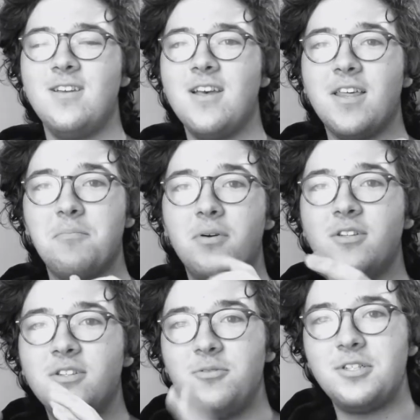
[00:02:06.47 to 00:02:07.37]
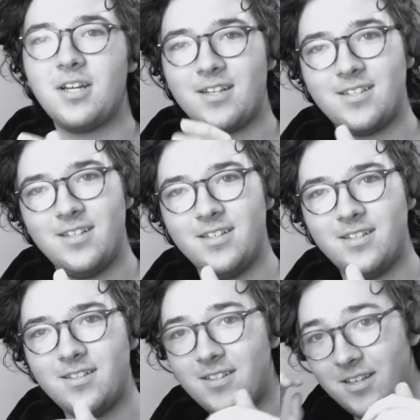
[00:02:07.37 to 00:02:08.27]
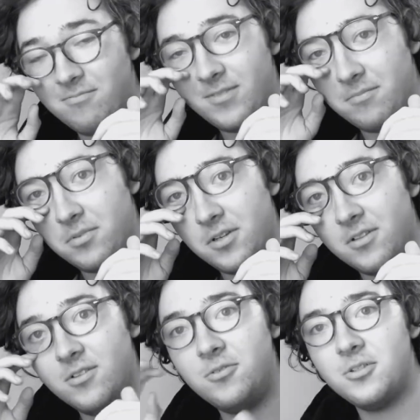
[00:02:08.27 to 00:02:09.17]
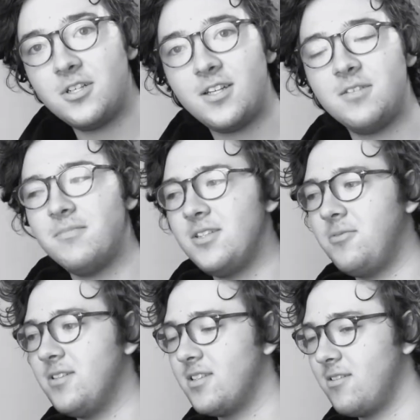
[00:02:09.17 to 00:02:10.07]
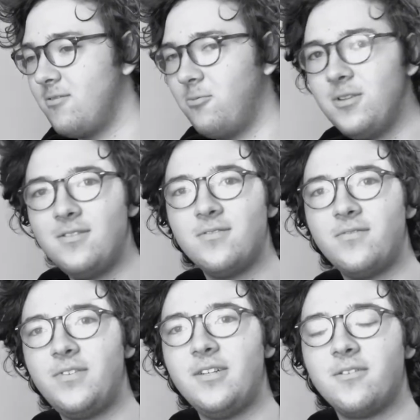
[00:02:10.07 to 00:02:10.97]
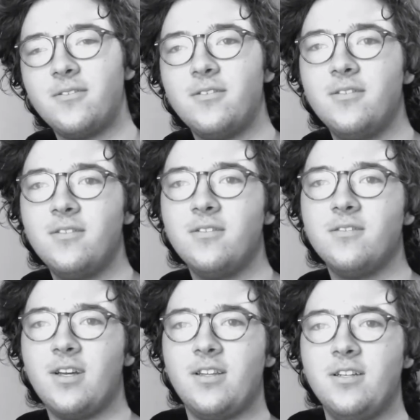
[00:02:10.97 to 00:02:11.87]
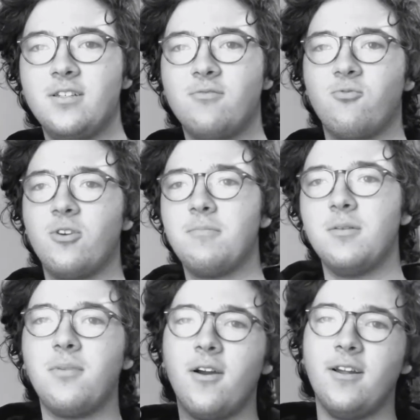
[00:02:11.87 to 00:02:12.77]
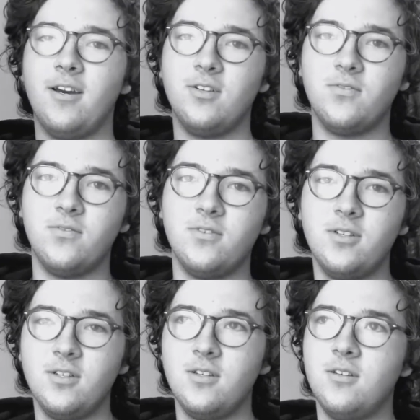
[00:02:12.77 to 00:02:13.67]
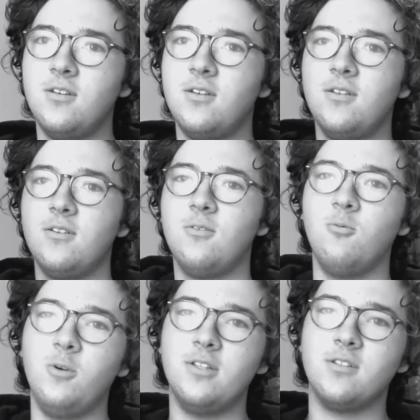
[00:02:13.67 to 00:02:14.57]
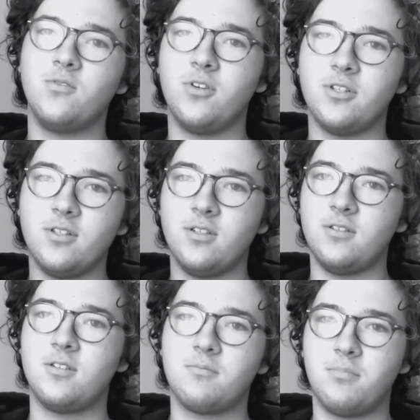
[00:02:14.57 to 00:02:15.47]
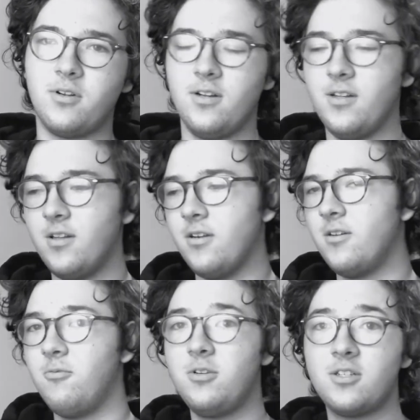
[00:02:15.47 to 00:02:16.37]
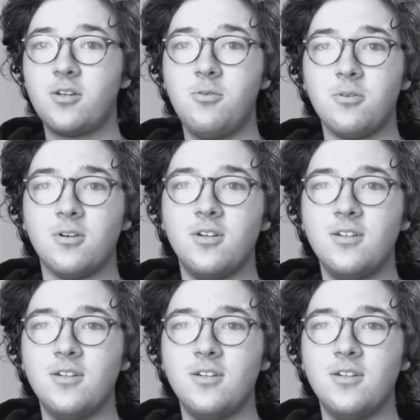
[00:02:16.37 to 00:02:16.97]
They put new shots in it. They put new shots in between, so it wouldn't feel like they just ripped a part out of Whedon's version and just put it in there, which is cool.